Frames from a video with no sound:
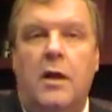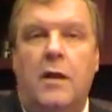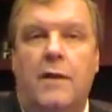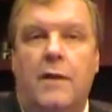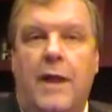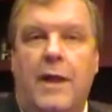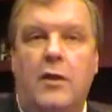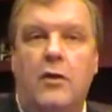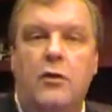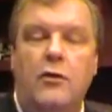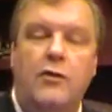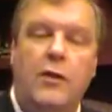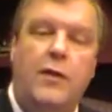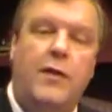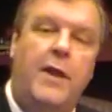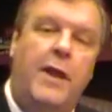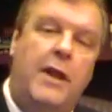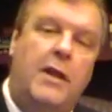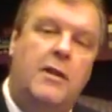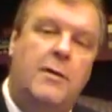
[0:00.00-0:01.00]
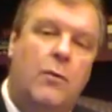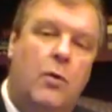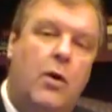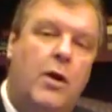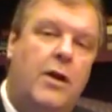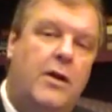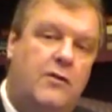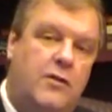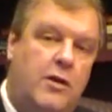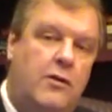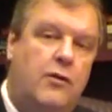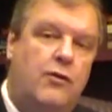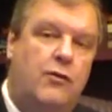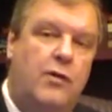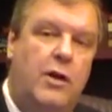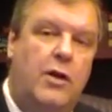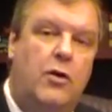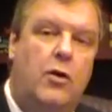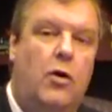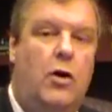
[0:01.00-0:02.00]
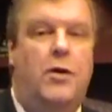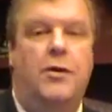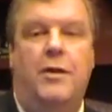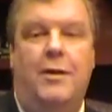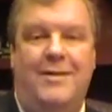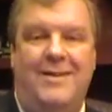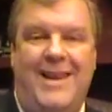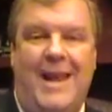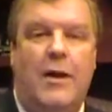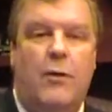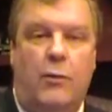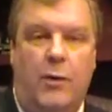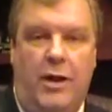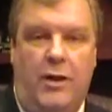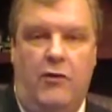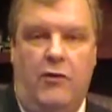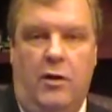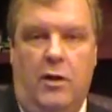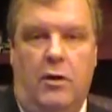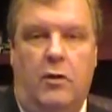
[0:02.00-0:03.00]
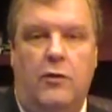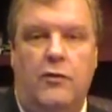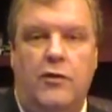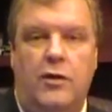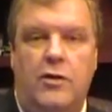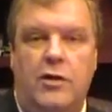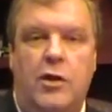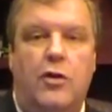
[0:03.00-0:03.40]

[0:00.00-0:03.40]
They use a thing in the mortgage industry called debt ratios